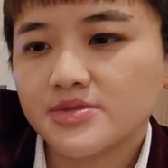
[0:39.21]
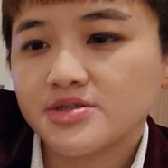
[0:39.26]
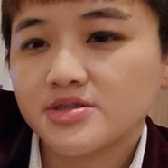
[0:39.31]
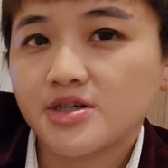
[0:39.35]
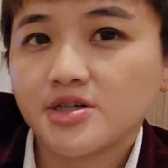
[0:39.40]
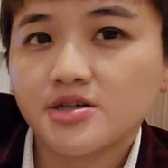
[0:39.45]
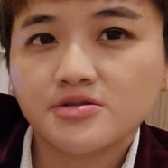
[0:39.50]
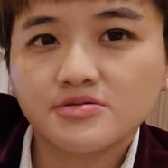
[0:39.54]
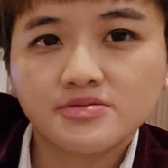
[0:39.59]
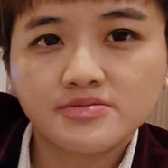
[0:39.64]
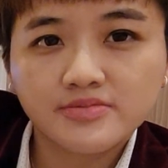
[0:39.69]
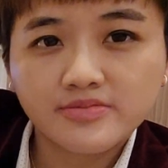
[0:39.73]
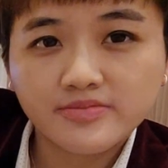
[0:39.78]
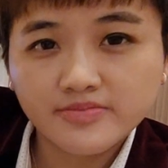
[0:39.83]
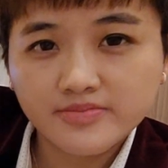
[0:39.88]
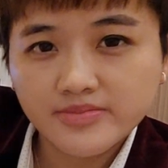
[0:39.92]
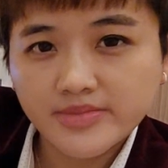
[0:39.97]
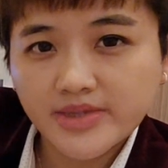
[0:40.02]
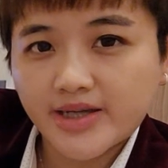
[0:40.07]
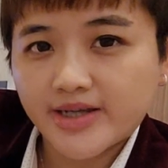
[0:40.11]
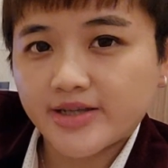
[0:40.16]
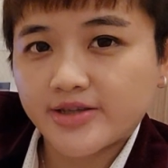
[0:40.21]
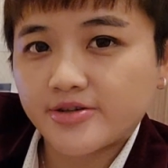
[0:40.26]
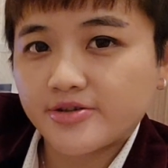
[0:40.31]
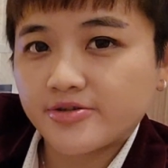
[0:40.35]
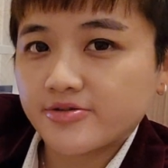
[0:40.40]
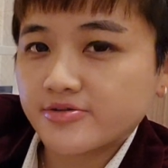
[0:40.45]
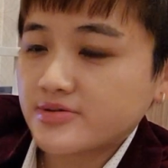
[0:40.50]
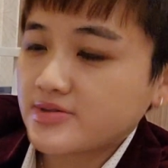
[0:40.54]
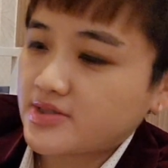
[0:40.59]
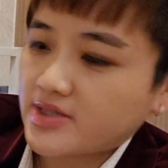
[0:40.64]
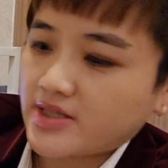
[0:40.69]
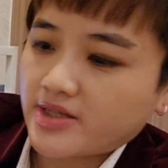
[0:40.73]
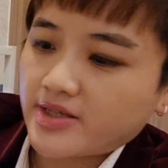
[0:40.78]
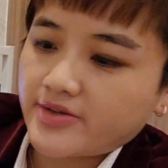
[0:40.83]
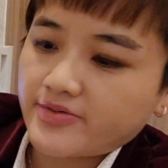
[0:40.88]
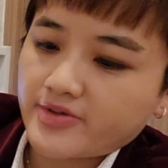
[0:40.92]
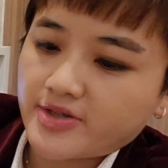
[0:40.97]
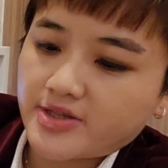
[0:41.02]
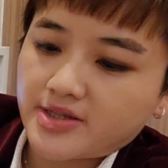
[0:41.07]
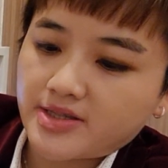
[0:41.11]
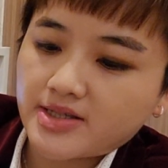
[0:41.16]
So thank you,
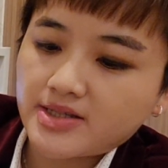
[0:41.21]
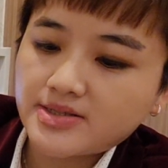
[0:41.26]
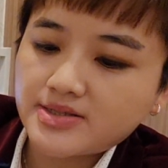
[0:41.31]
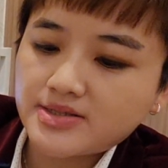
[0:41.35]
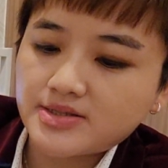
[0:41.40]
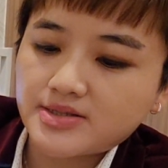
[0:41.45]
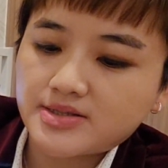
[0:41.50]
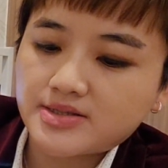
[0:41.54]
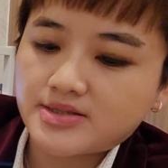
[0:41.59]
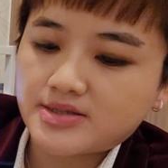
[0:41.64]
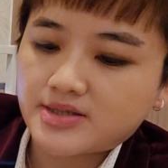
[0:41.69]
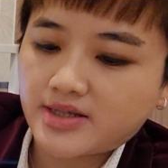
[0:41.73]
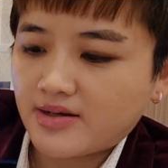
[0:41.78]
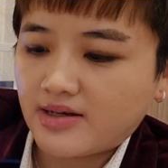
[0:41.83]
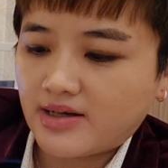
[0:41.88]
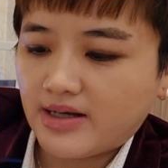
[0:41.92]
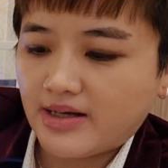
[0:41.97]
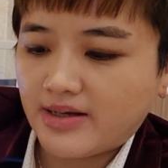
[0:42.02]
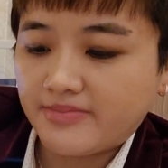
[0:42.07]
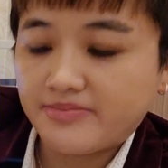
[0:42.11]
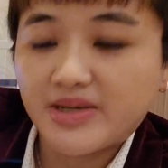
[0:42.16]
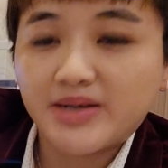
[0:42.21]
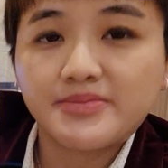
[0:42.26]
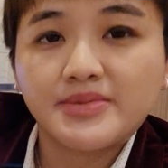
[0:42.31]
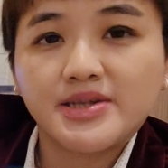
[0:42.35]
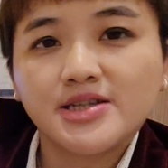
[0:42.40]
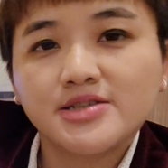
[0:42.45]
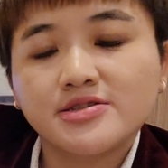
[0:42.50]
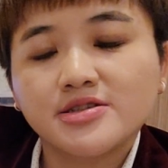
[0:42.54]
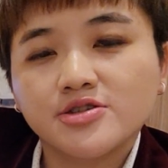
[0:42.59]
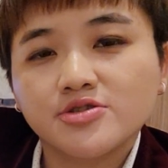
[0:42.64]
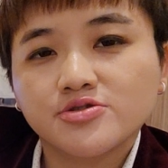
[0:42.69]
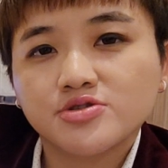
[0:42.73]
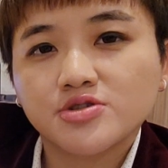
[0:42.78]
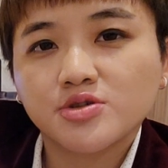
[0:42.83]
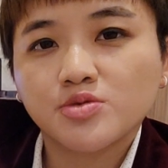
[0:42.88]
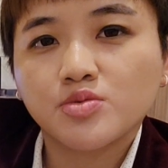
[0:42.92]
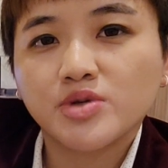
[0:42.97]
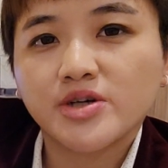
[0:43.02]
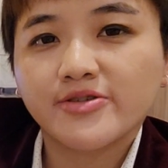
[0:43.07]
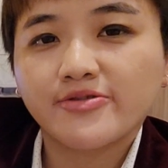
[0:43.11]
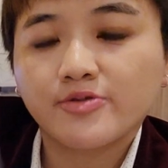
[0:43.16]
Siggy, for this. My manager
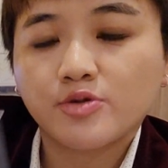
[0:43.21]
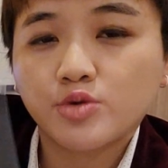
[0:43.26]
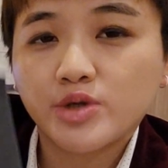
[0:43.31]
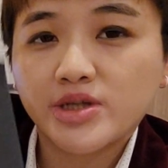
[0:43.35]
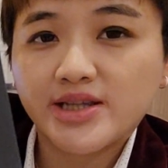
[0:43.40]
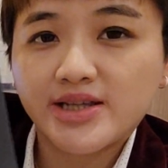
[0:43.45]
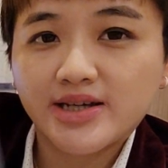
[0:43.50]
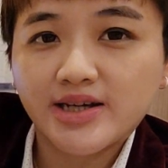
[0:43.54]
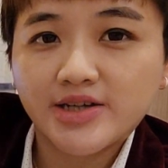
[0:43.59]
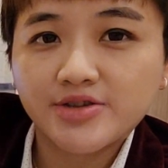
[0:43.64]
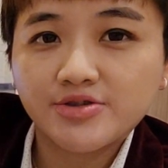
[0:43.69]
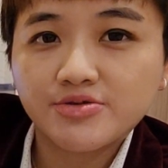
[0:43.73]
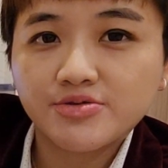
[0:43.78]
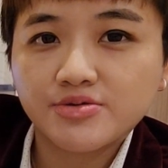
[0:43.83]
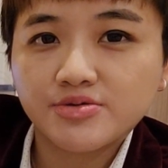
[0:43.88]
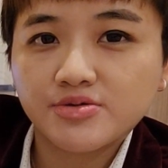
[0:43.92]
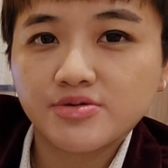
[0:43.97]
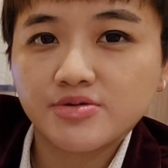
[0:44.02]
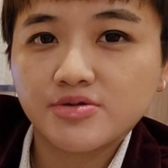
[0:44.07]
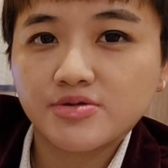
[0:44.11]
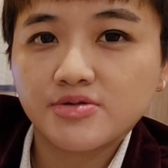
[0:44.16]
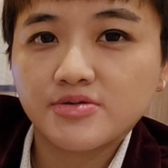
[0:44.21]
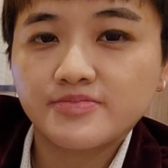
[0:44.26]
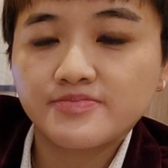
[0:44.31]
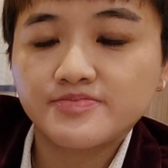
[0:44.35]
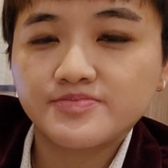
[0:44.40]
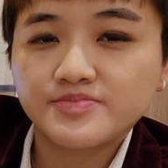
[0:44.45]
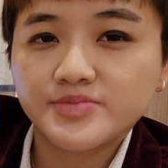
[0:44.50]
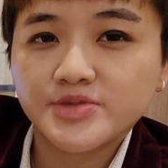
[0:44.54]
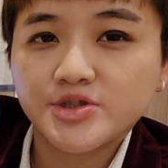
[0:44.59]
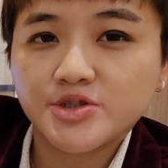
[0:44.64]
also worked really hard to,